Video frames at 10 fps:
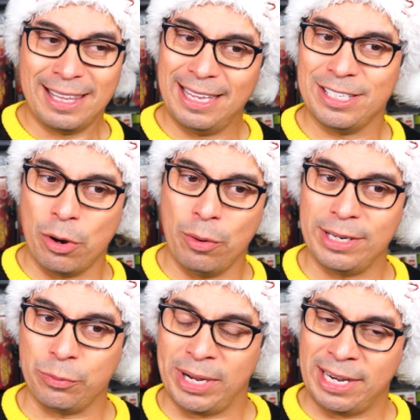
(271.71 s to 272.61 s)
These
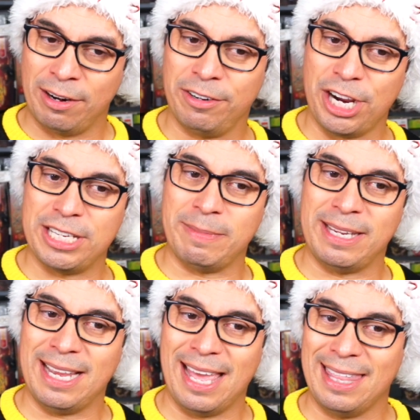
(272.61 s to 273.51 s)
always re-energize
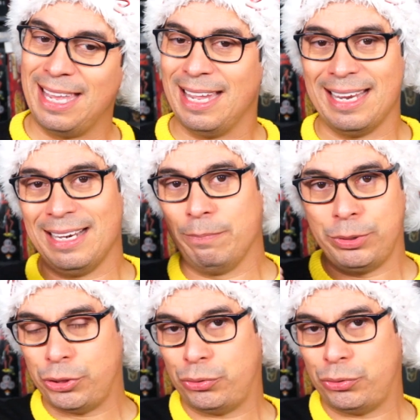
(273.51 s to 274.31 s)
me, and then